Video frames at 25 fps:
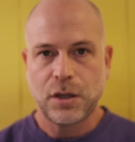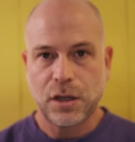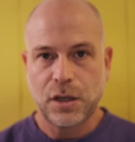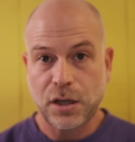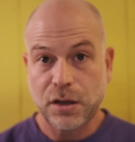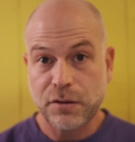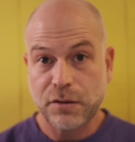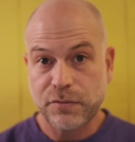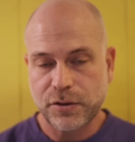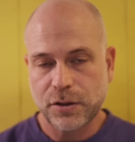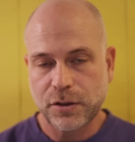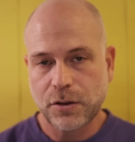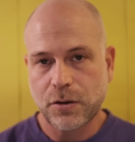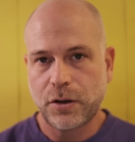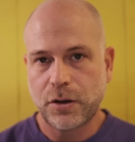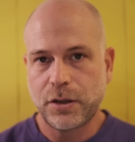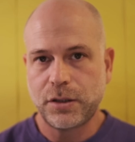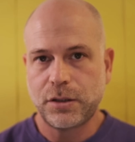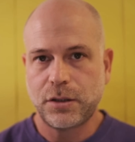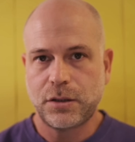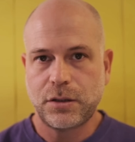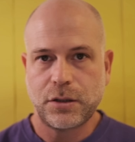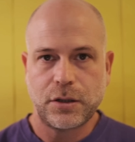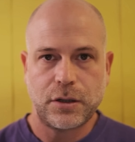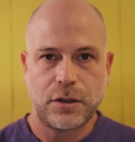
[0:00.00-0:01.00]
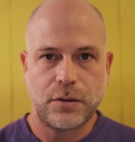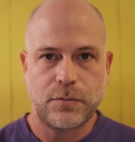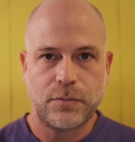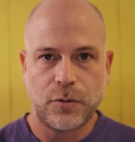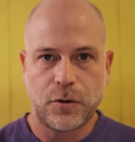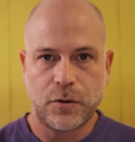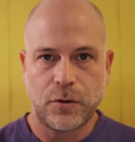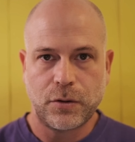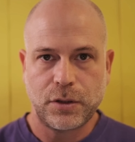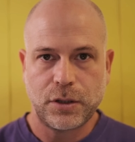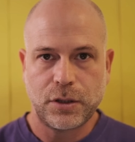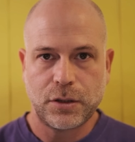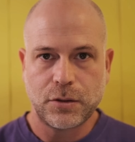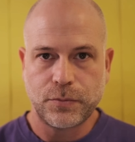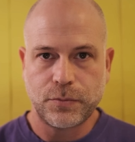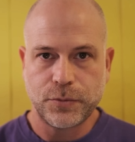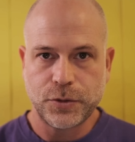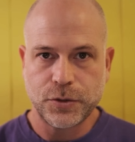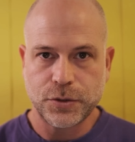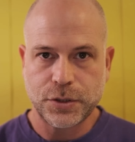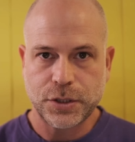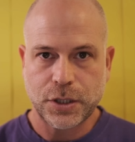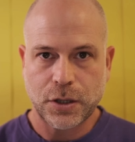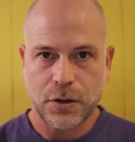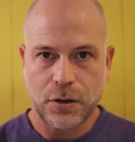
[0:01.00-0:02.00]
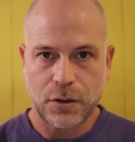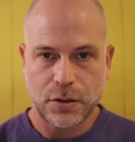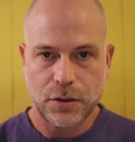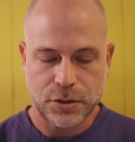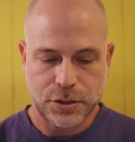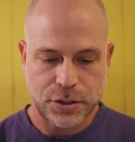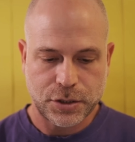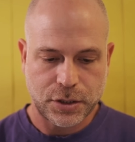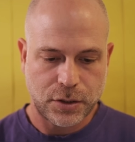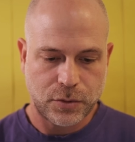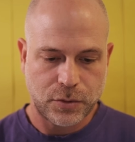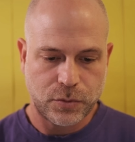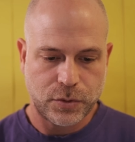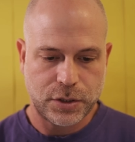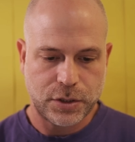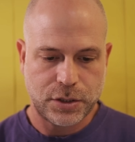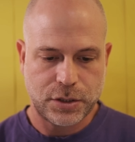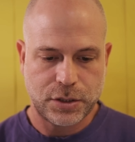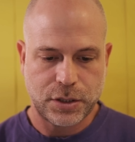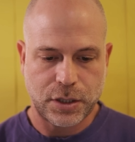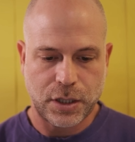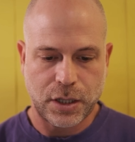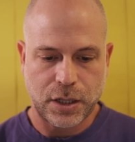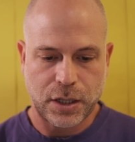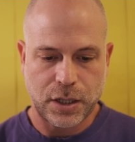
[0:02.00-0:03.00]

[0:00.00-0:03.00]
He even coined the term ornithomusicology, which